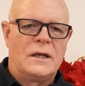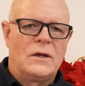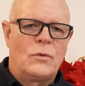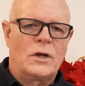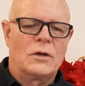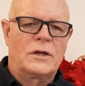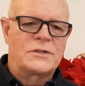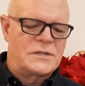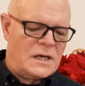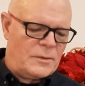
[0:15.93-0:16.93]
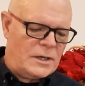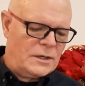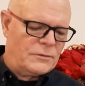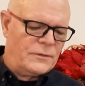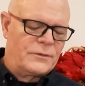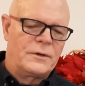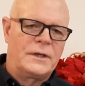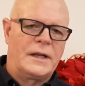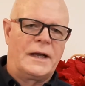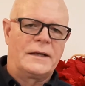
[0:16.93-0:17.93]
We're going to look at Psalm
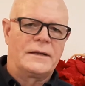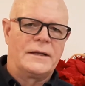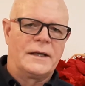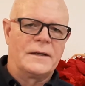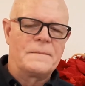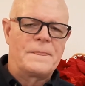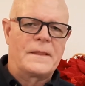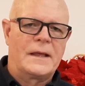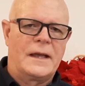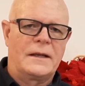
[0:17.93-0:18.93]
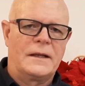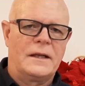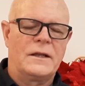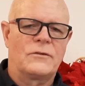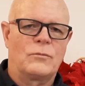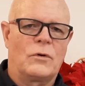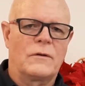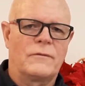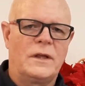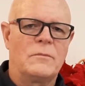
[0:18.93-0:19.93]
139 today, and it is one
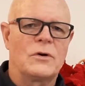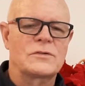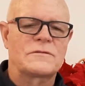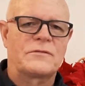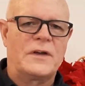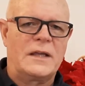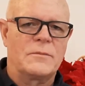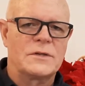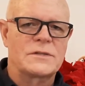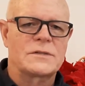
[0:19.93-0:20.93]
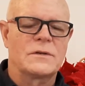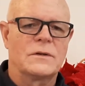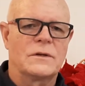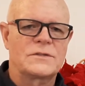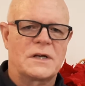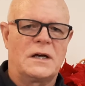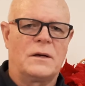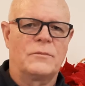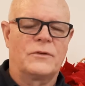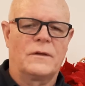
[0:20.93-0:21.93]
of the most famous
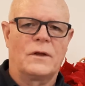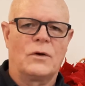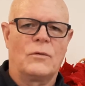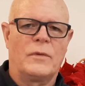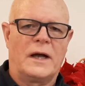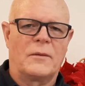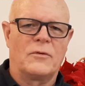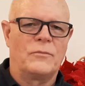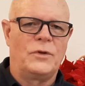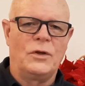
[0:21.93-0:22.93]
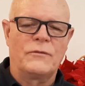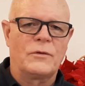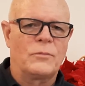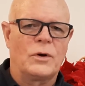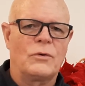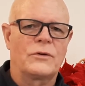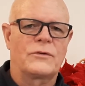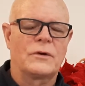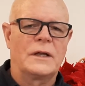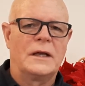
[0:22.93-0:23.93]
Psalms in the whole Bible. Beautiful
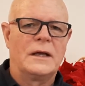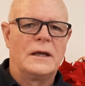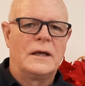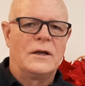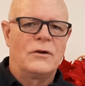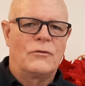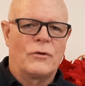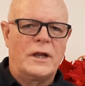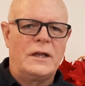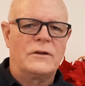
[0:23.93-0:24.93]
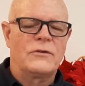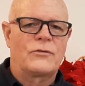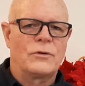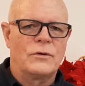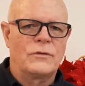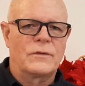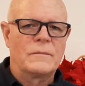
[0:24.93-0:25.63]
poetry, great truth.